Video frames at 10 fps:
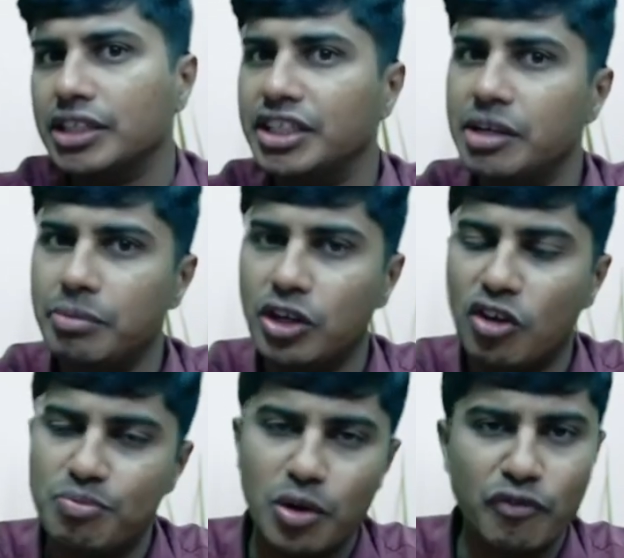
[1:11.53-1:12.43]
statement
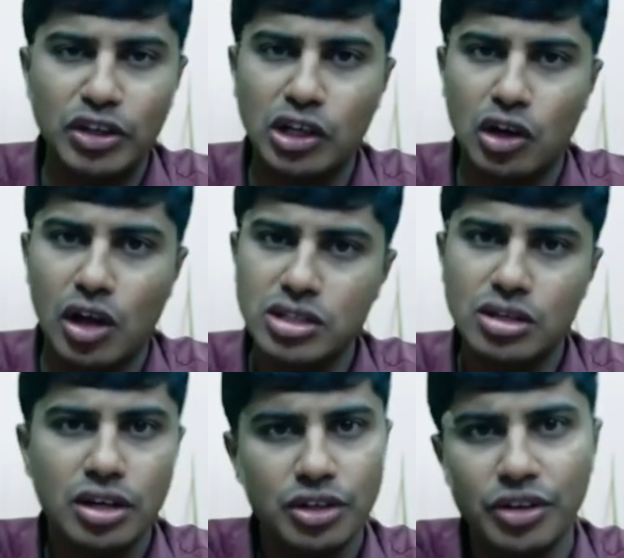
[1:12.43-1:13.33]
of profit or loss
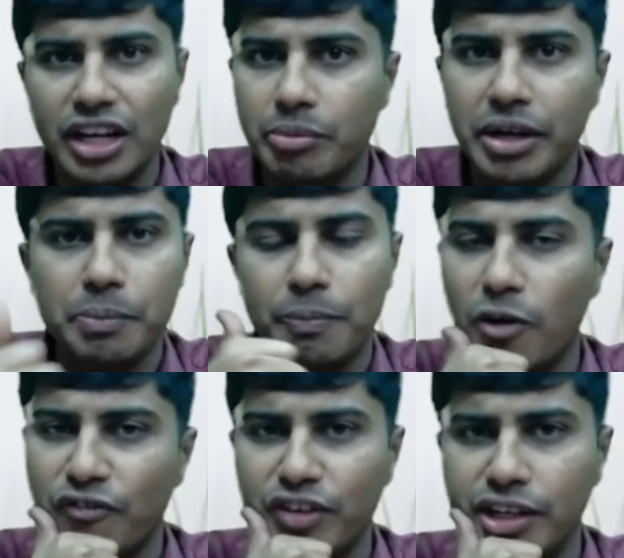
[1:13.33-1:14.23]
to determine
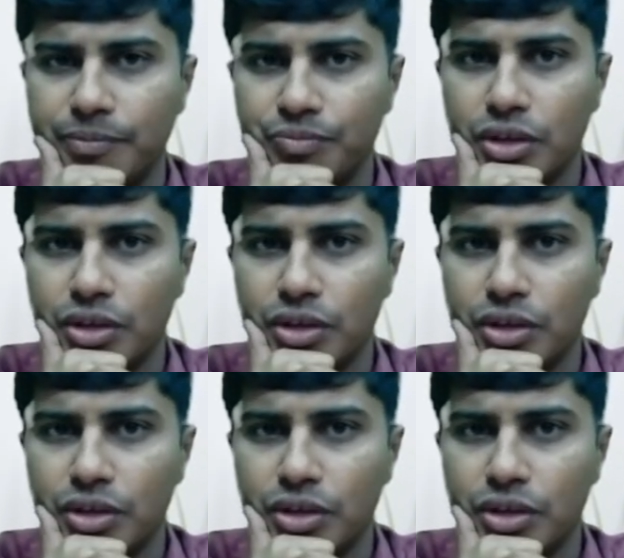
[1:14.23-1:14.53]
profit.